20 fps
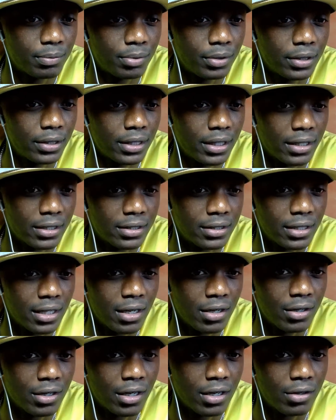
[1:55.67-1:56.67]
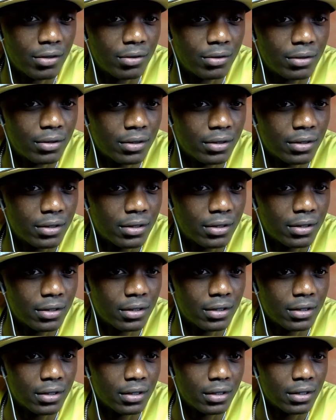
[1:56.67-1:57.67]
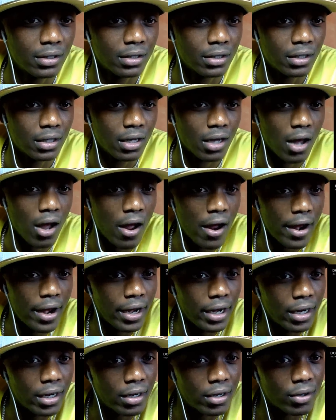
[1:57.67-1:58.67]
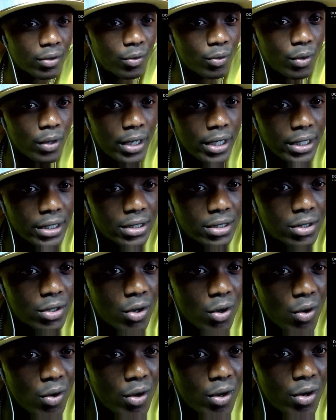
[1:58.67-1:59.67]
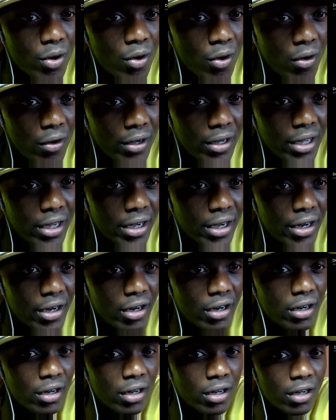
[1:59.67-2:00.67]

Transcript: Put that sound up. Alright, what is going on here?